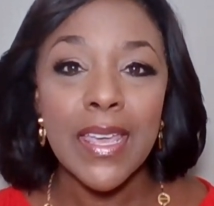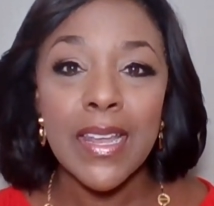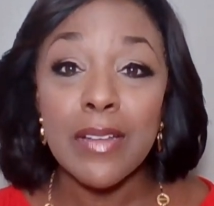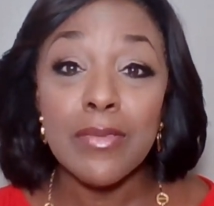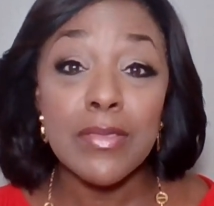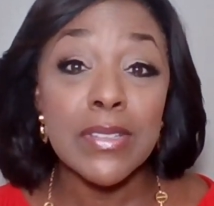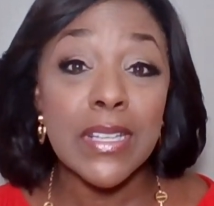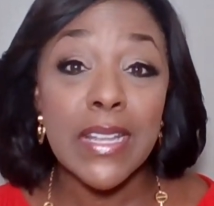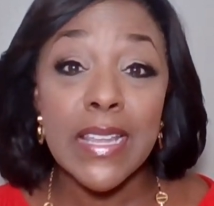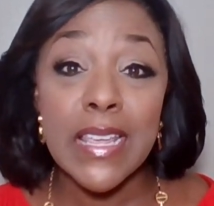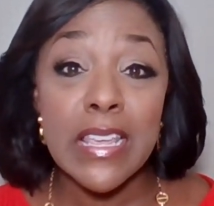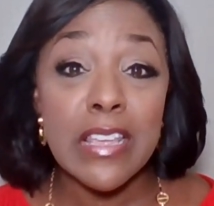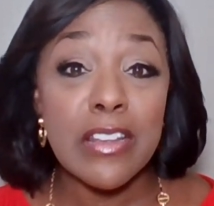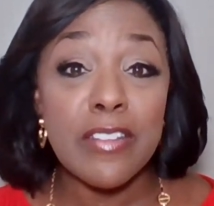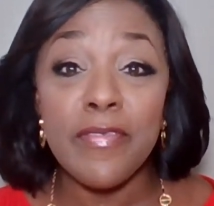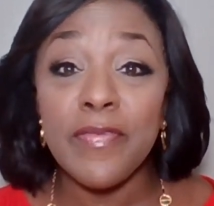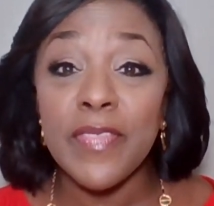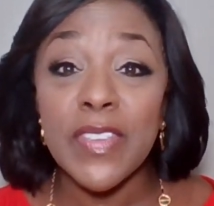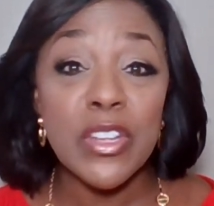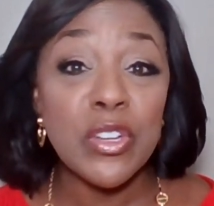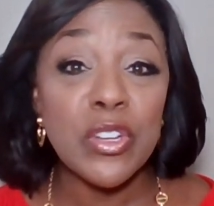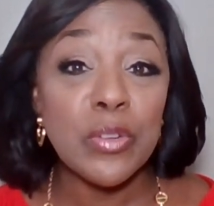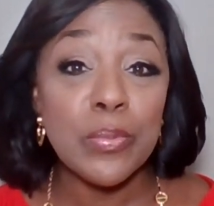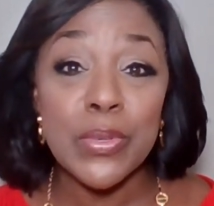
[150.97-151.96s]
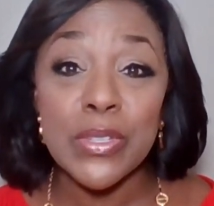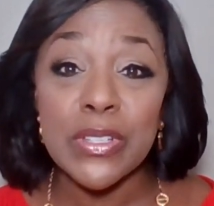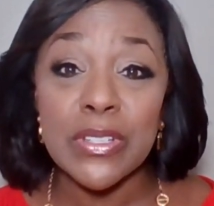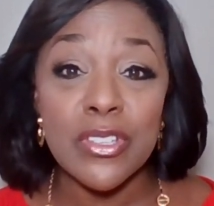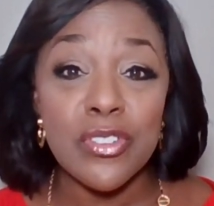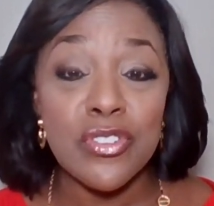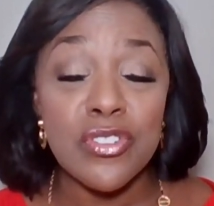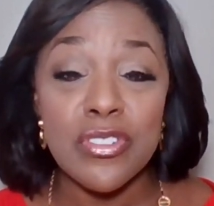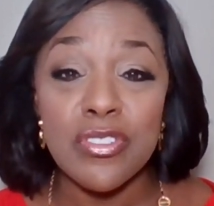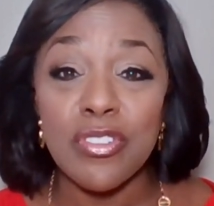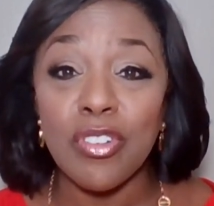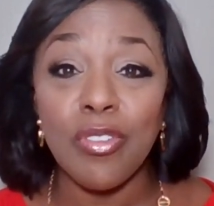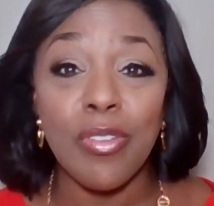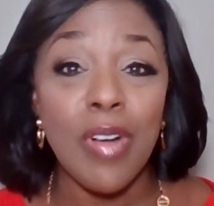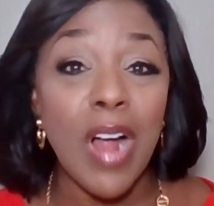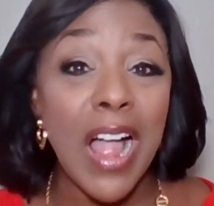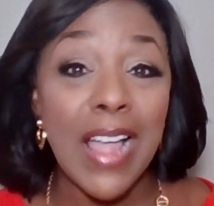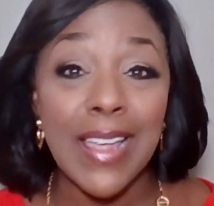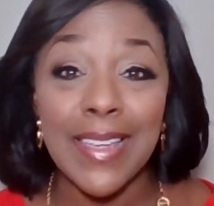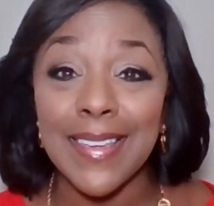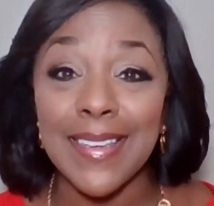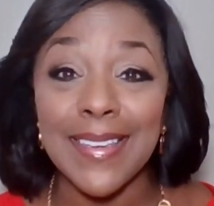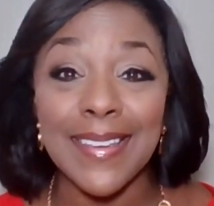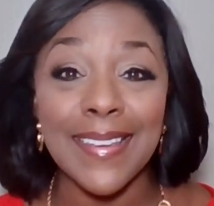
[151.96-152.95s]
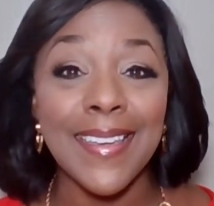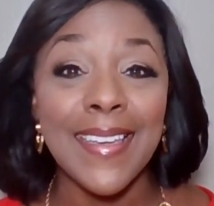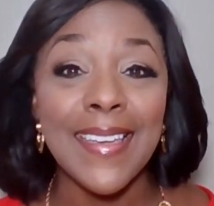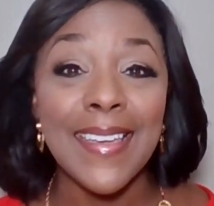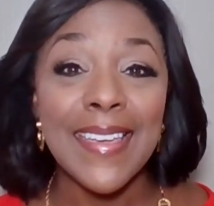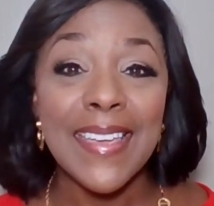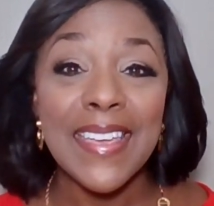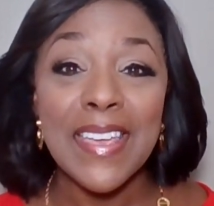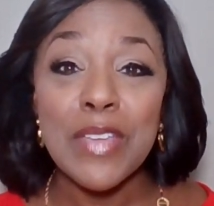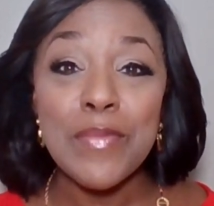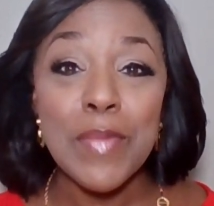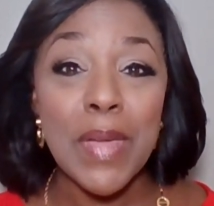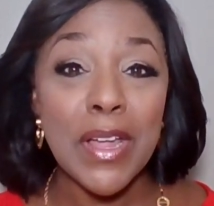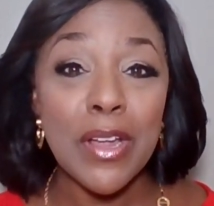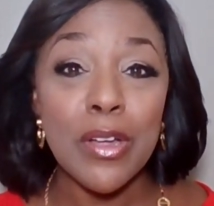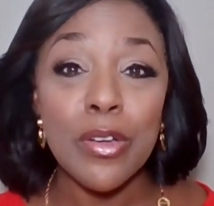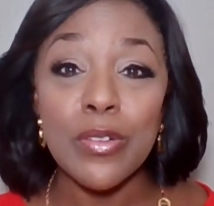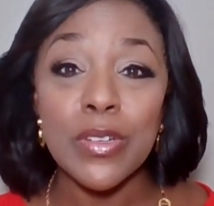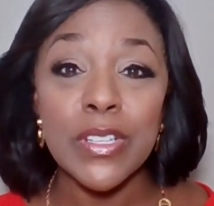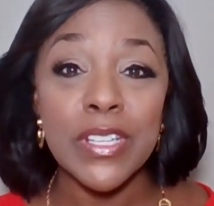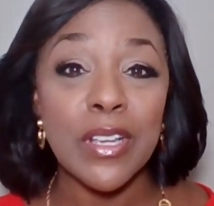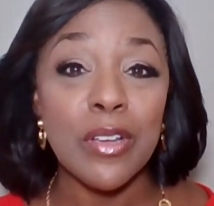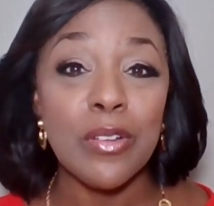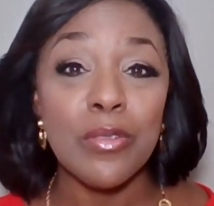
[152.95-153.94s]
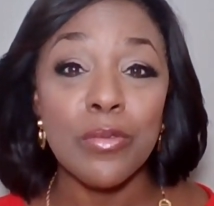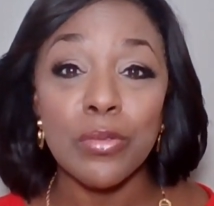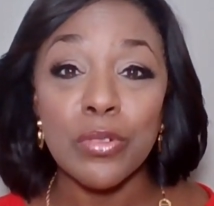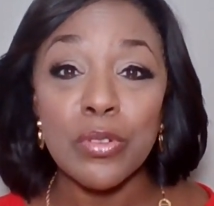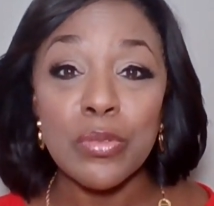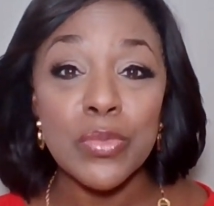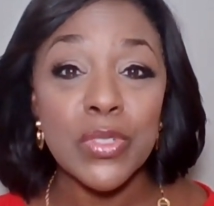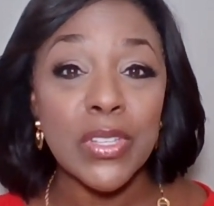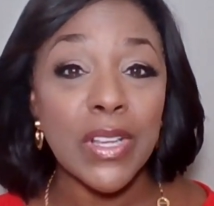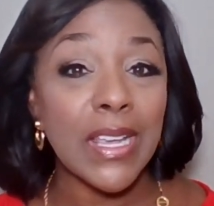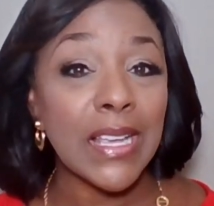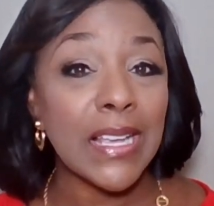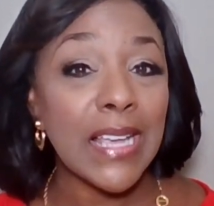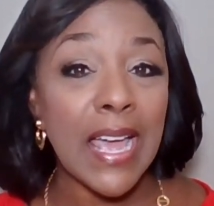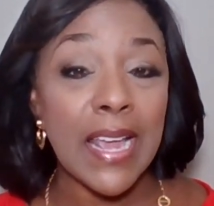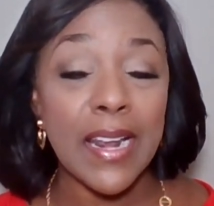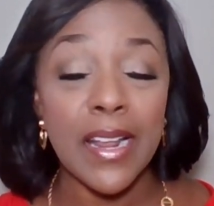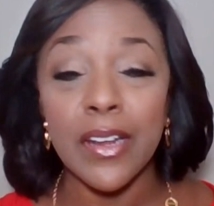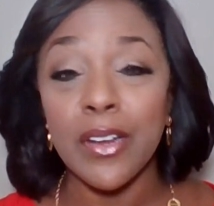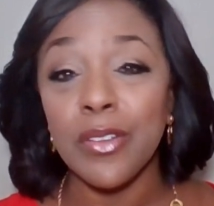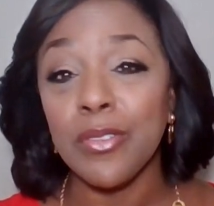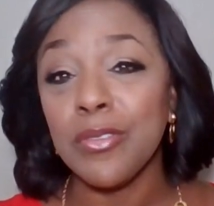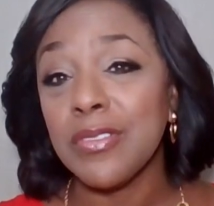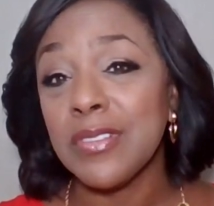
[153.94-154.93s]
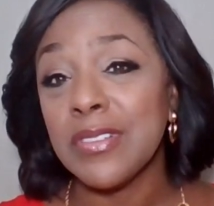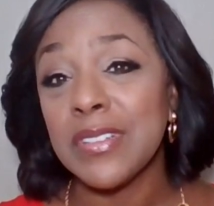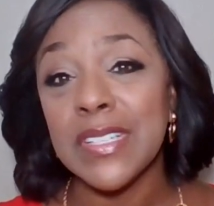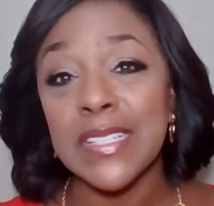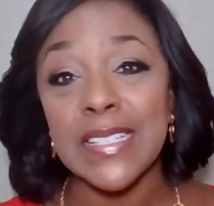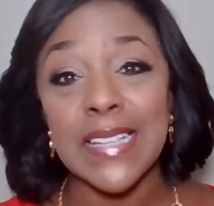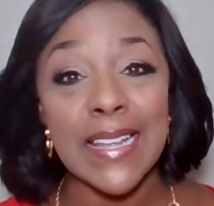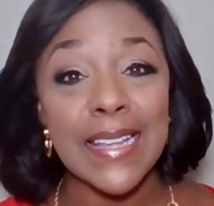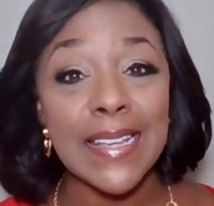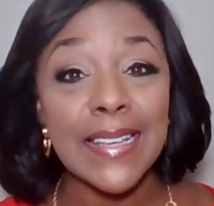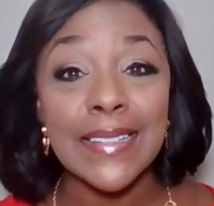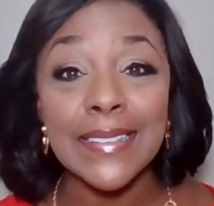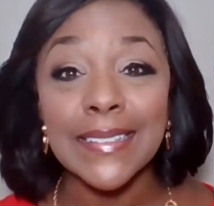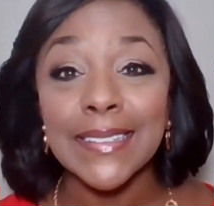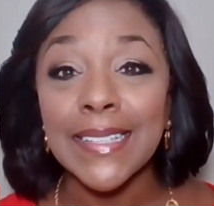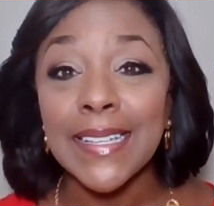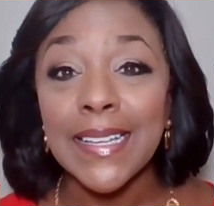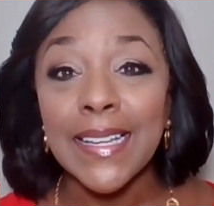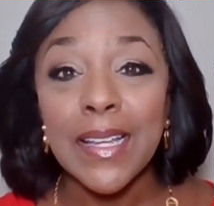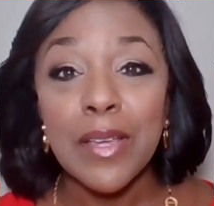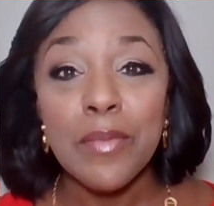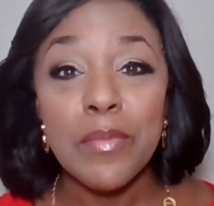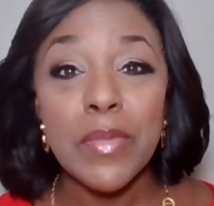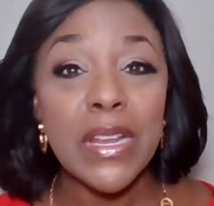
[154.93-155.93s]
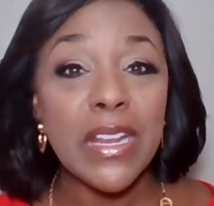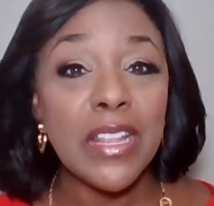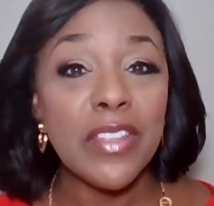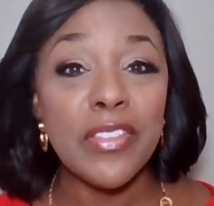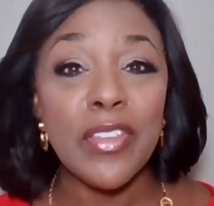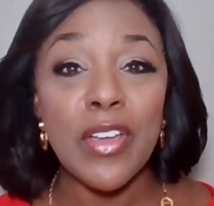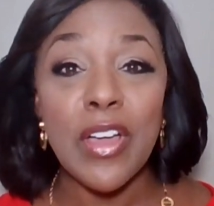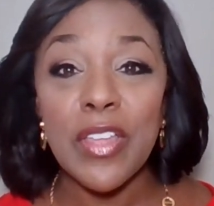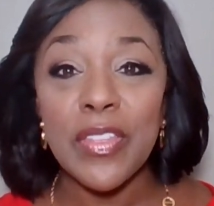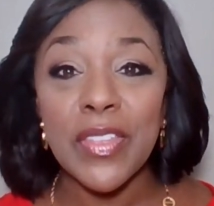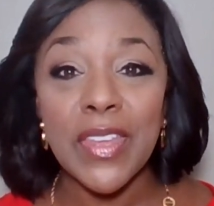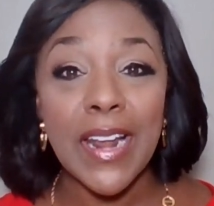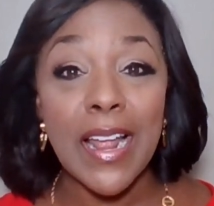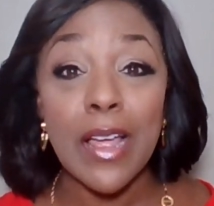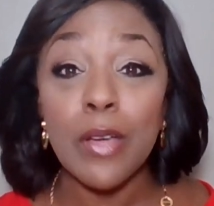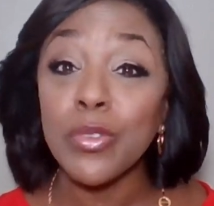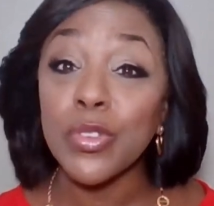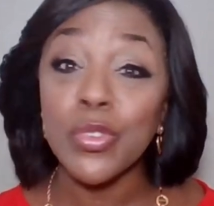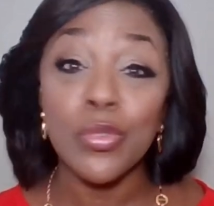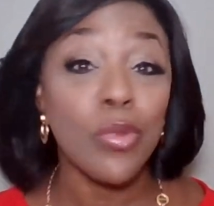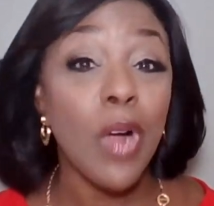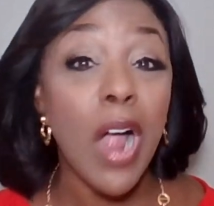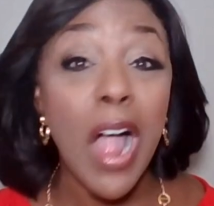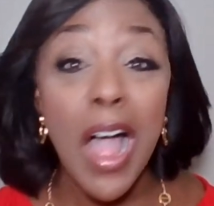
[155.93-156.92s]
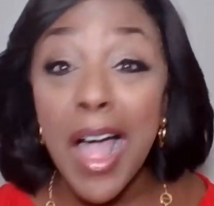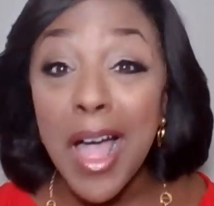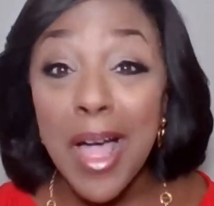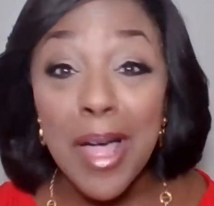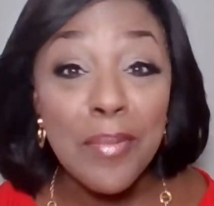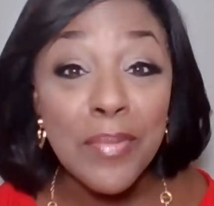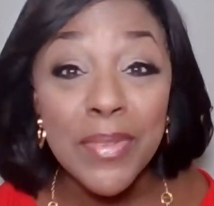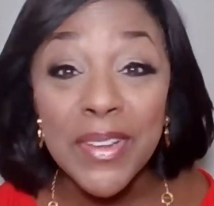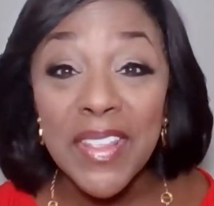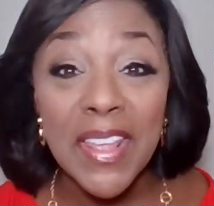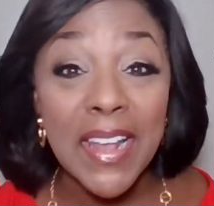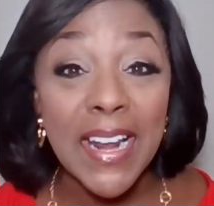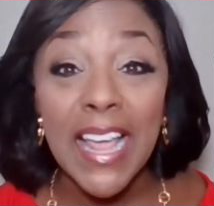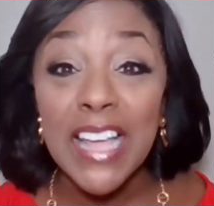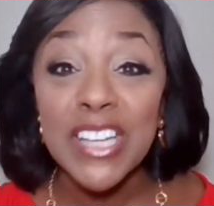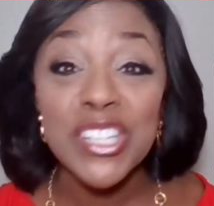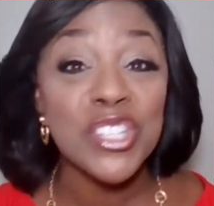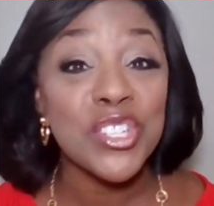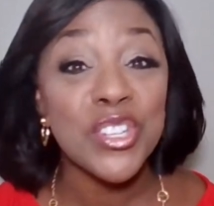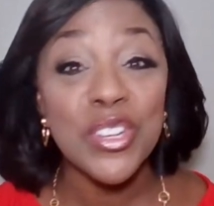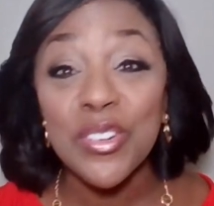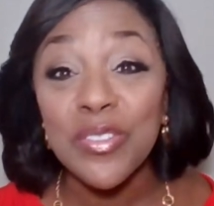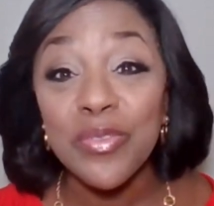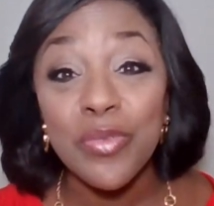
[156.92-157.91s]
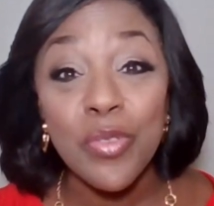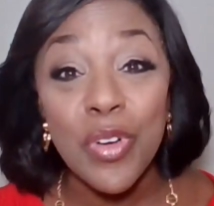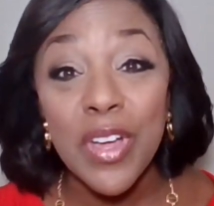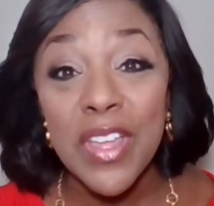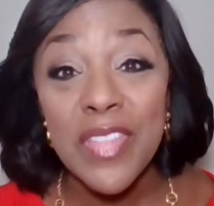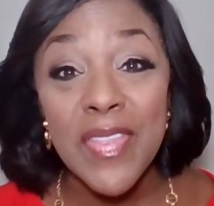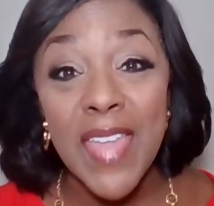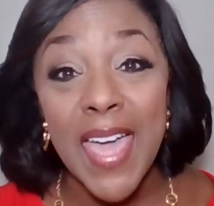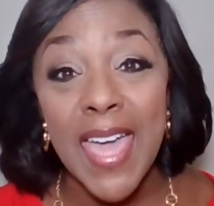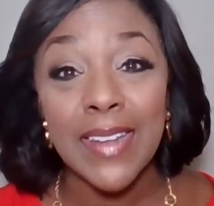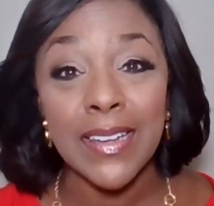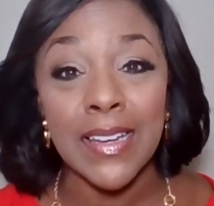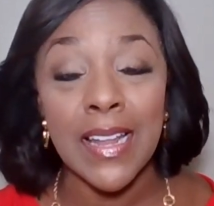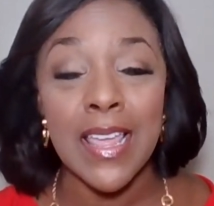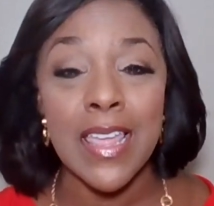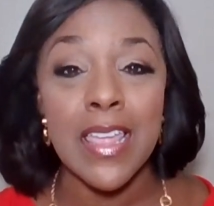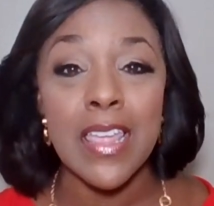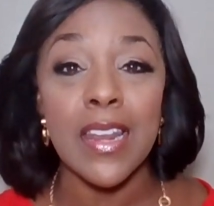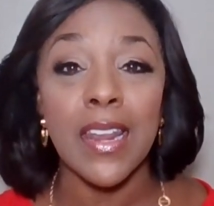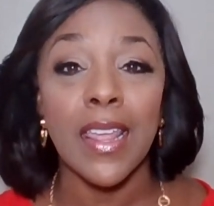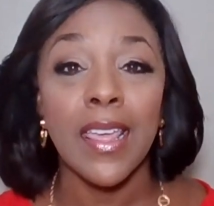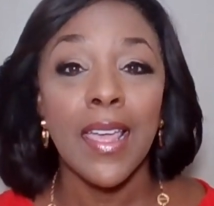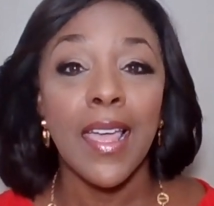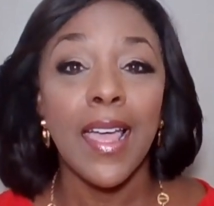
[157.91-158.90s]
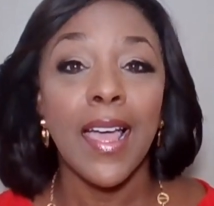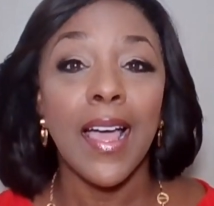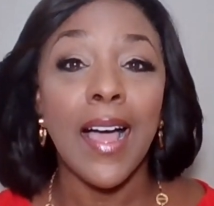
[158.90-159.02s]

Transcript: And I was laying in a fetal position crying in my hotel room saying, God, I don't understand. Many thought that I was robbed, that I should have won that night.